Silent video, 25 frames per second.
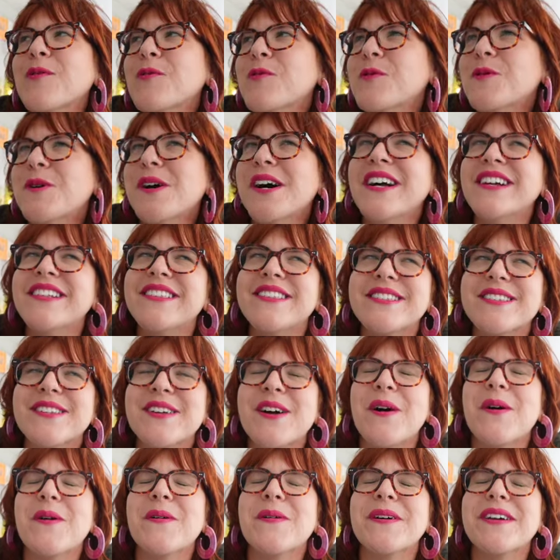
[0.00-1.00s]
What's
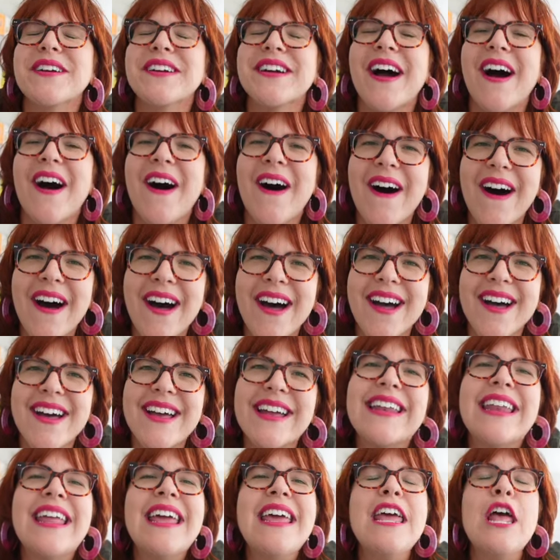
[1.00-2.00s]
going
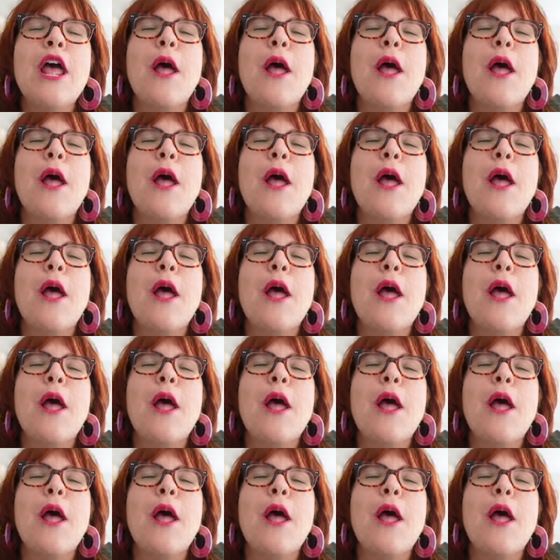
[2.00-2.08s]
on?